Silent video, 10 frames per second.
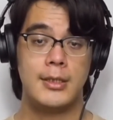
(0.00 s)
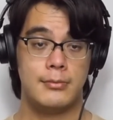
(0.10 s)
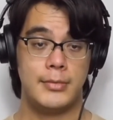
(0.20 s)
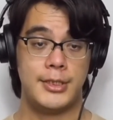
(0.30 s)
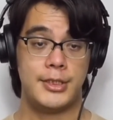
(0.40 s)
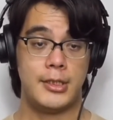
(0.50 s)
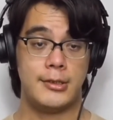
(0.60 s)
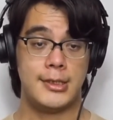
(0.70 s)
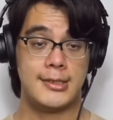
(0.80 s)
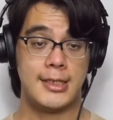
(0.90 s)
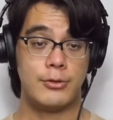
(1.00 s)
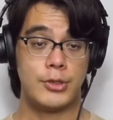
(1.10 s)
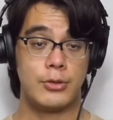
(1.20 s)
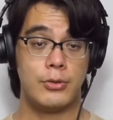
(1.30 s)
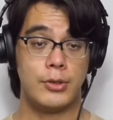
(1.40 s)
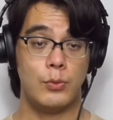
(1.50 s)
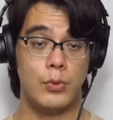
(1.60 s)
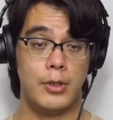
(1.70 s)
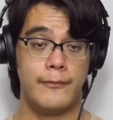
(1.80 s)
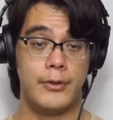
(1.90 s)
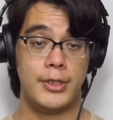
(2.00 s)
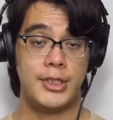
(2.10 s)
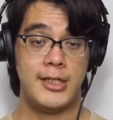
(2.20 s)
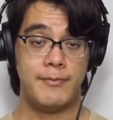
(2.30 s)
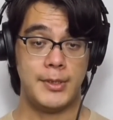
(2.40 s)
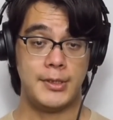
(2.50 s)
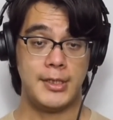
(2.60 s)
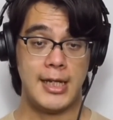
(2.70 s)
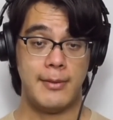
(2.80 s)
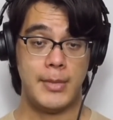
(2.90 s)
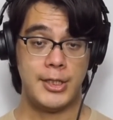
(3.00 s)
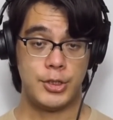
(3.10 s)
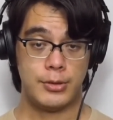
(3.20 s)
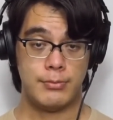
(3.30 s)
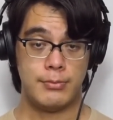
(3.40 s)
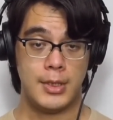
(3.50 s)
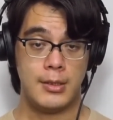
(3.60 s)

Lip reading: it shared the Satoshi Kon Award for Achievement in Animation